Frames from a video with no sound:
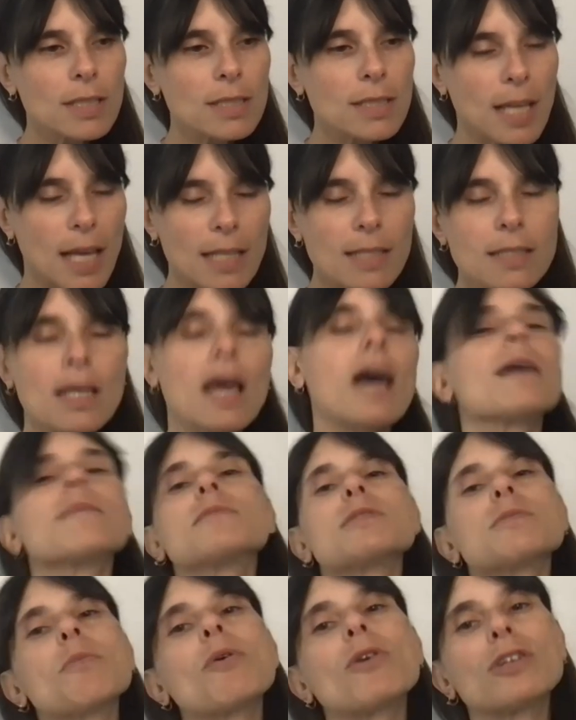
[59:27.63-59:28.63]
10
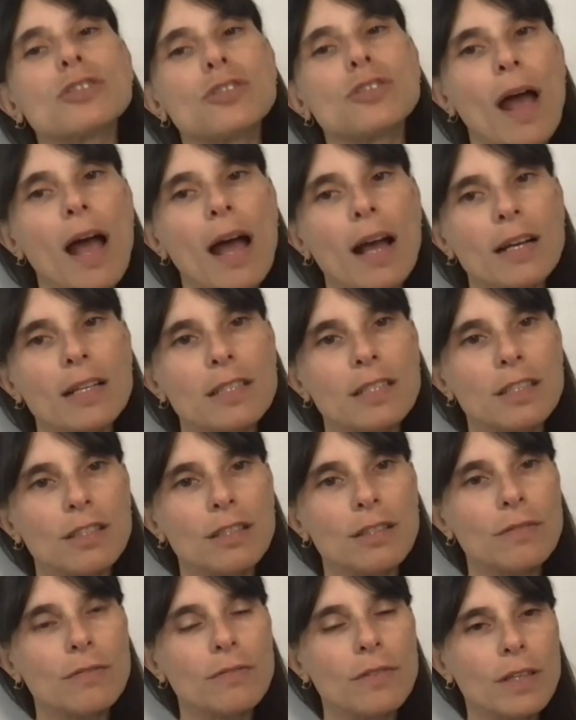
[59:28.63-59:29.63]
times more
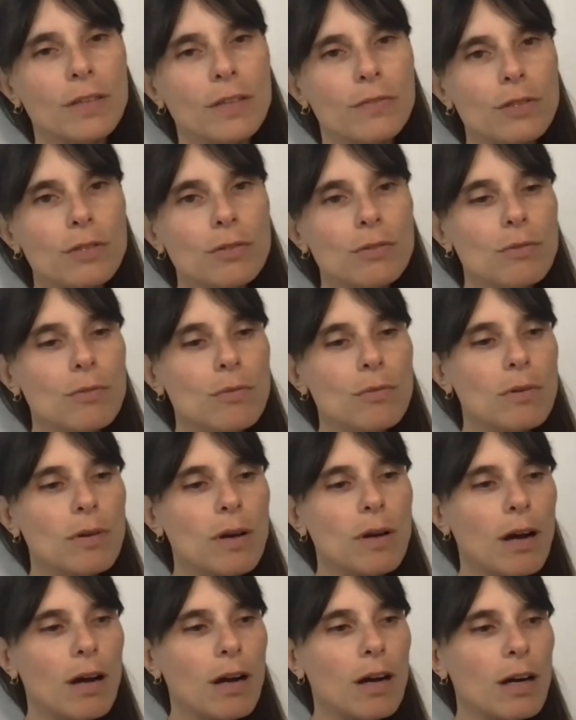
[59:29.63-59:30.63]
attractive if you
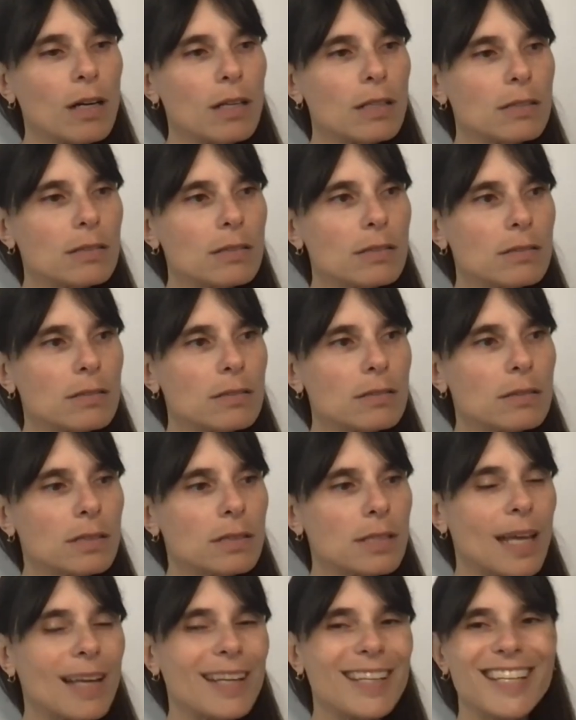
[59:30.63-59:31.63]
are
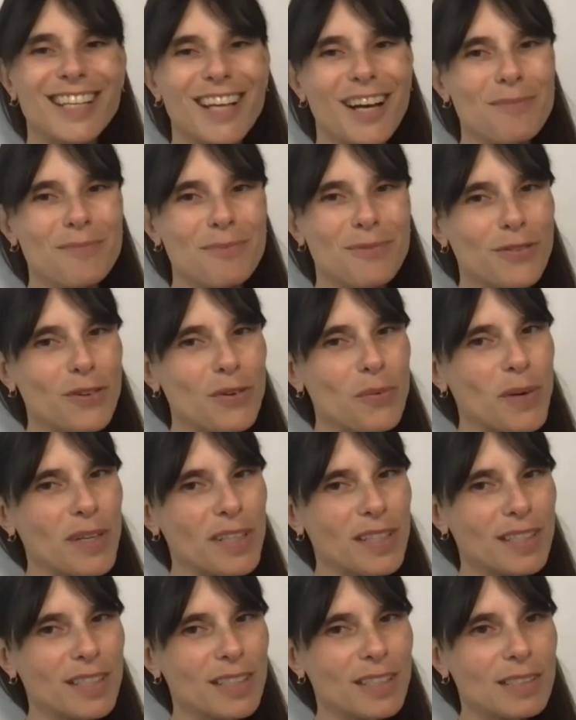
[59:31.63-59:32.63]
standing up for what
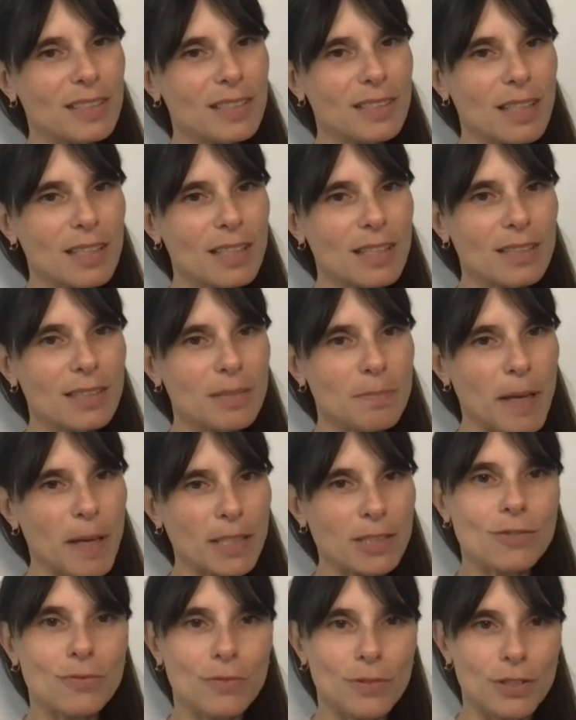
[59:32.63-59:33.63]
it is that is
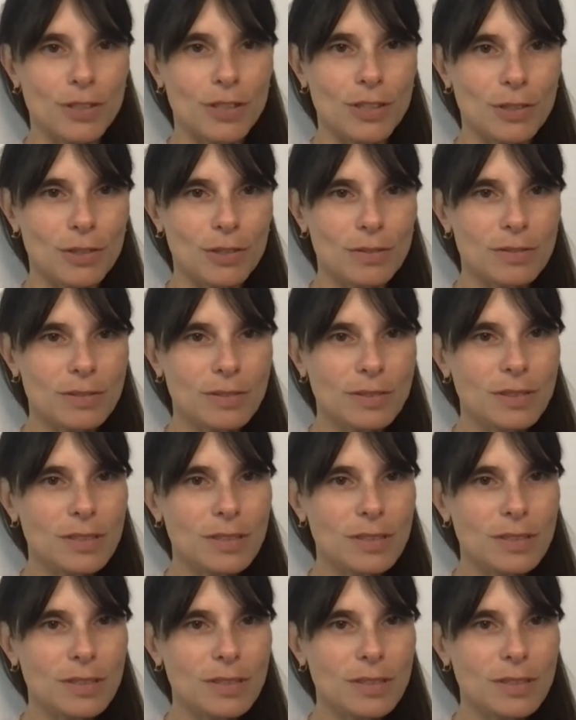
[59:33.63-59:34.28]
best for you,